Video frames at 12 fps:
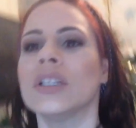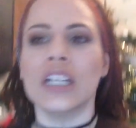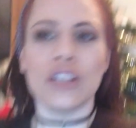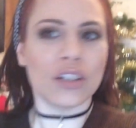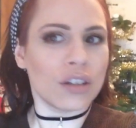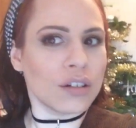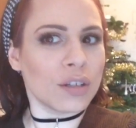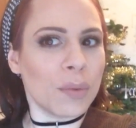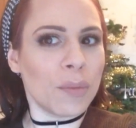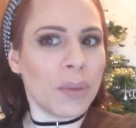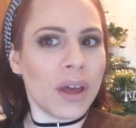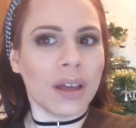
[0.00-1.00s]
It just looks a
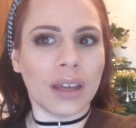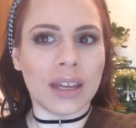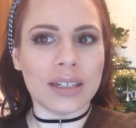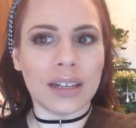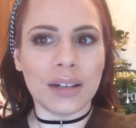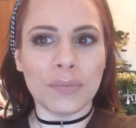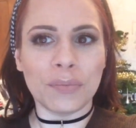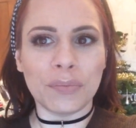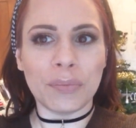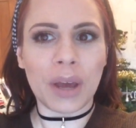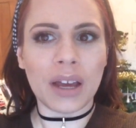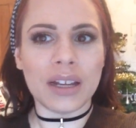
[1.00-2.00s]
bit perky, see?
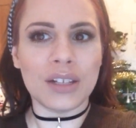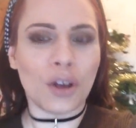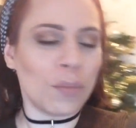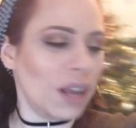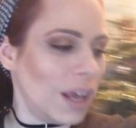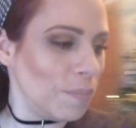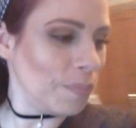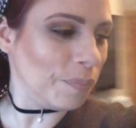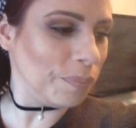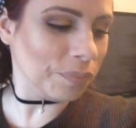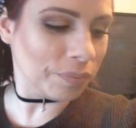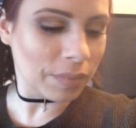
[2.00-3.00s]
Perky top lip.
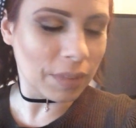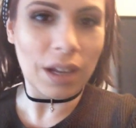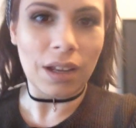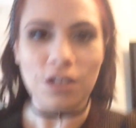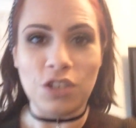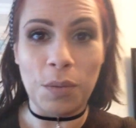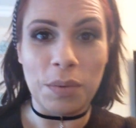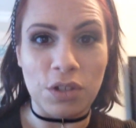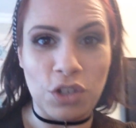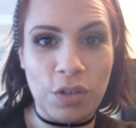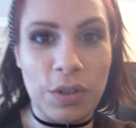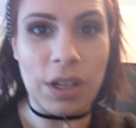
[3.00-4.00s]
Cheaper than
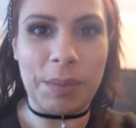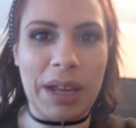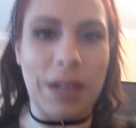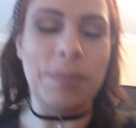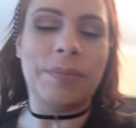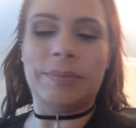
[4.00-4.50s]
Juvederm, eh?